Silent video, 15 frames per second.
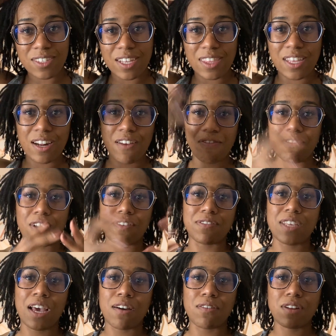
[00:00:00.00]
and then it fluffs
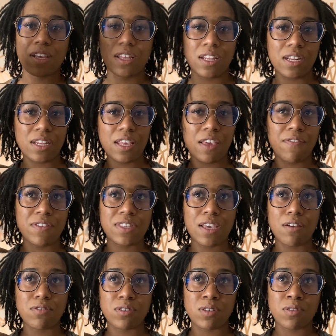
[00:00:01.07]
out and evens
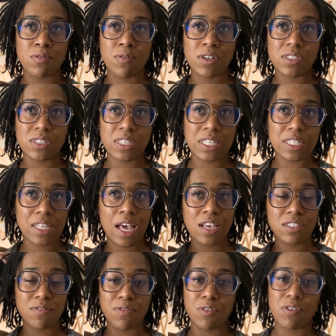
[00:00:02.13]
out to the
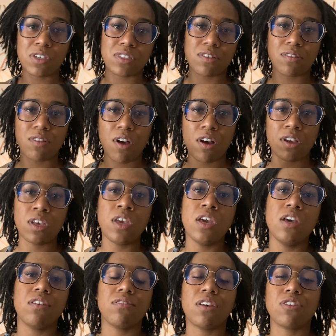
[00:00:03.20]
size of the rest of the lock.
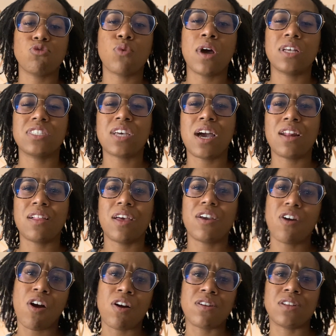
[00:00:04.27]
So that's why it's kind of like
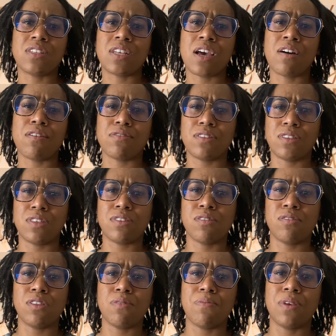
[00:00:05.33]
hard to tell, since it's
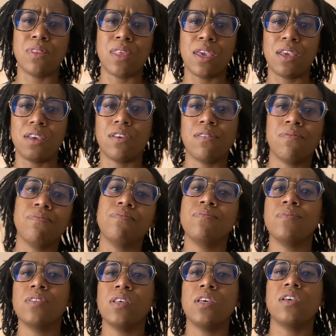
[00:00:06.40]
only been like
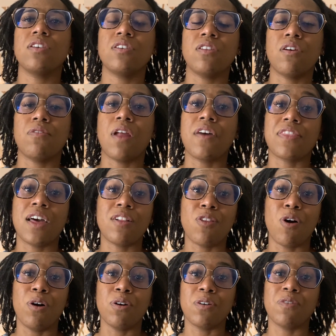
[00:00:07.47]
not that
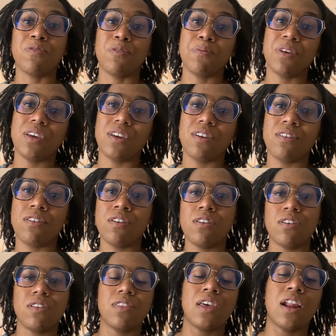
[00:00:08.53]
long for me
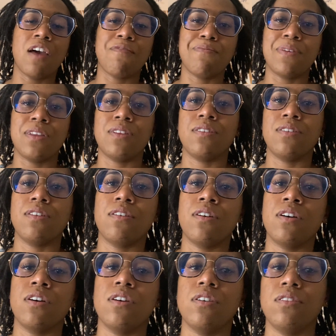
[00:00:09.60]
that I've been
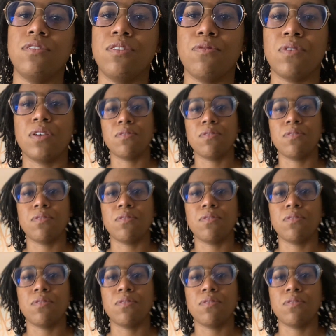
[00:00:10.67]
doing